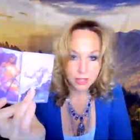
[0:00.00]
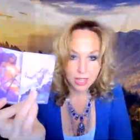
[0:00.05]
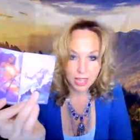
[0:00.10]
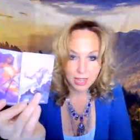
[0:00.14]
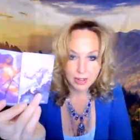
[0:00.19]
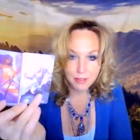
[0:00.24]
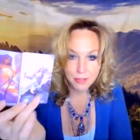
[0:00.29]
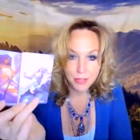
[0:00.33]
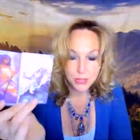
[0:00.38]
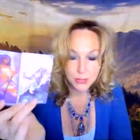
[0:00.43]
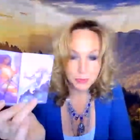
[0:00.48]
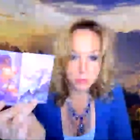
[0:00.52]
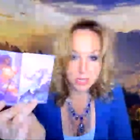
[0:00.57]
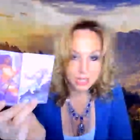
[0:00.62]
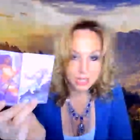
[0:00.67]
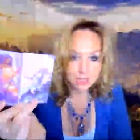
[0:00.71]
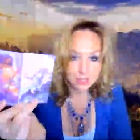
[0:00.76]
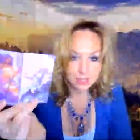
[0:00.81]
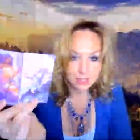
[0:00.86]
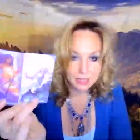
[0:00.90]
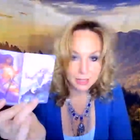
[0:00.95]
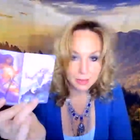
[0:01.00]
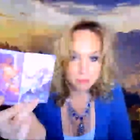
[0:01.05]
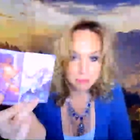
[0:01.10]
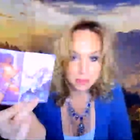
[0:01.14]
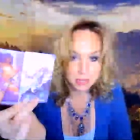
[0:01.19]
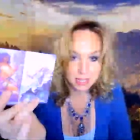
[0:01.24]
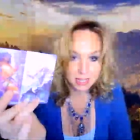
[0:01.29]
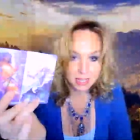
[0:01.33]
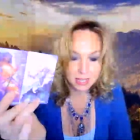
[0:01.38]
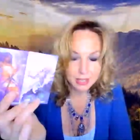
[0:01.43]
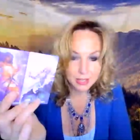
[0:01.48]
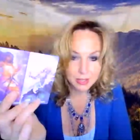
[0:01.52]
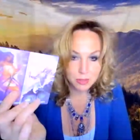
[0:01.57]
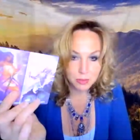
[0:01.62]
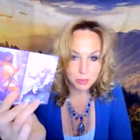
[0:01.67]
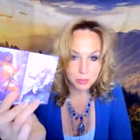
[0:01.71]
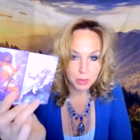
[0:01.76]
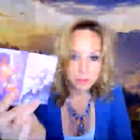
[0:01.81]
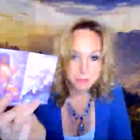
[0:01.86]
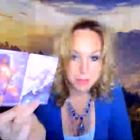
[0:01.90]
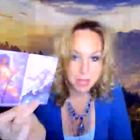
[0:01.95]
kind of thrilled because
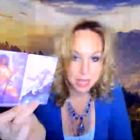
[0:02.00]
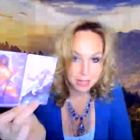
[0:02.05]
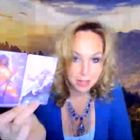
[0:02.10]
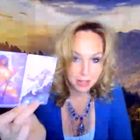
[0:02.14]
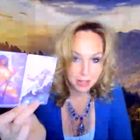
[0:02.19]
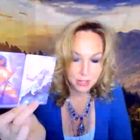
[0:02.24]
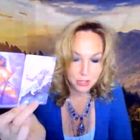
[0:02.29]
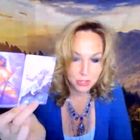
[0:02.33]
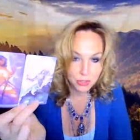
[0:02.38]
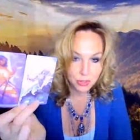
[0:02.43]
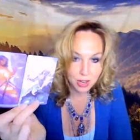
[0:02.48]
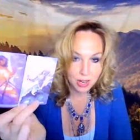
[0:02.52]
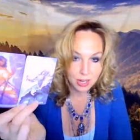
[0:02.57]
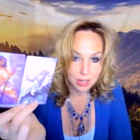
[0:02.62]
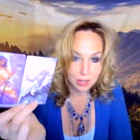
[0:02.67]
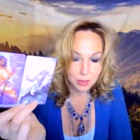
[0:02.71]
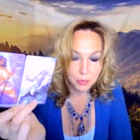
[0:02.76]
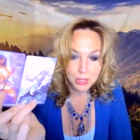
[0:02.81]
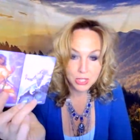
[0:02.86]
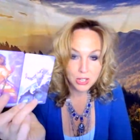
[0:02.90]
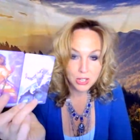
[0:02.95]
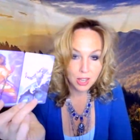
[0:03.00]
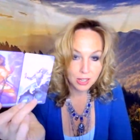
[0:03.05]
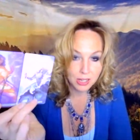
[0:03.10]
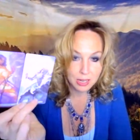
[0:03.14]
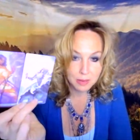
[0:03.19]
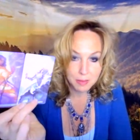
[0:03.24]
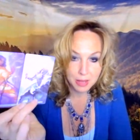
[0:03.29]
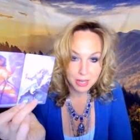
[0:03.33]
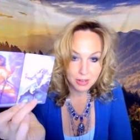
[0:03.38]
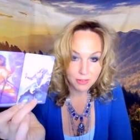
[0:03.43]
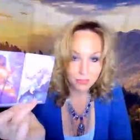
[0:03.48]
we're back on track we're talking about